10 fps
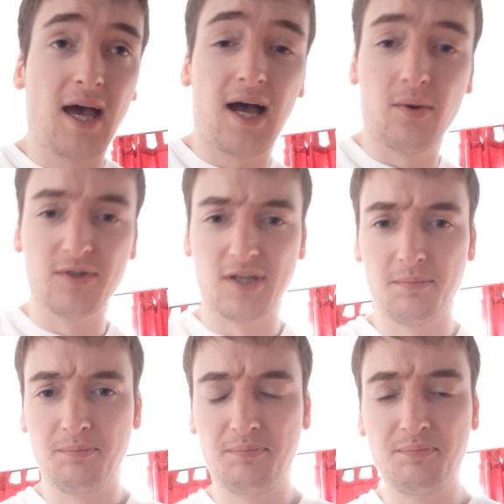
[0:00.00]
was a
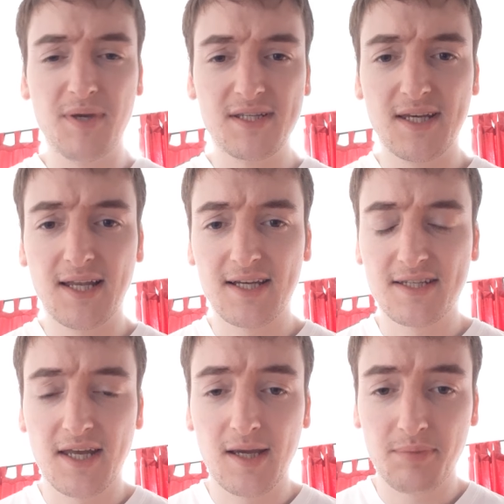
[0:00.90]
busy last
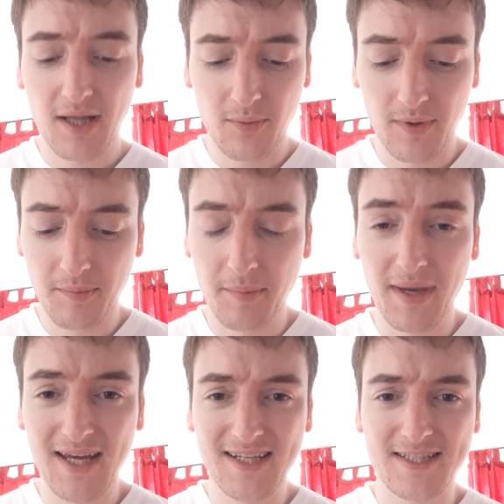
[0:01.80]
night playing with my
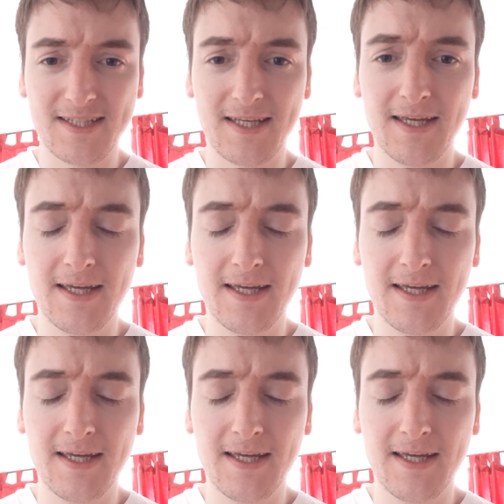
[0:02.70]
mates,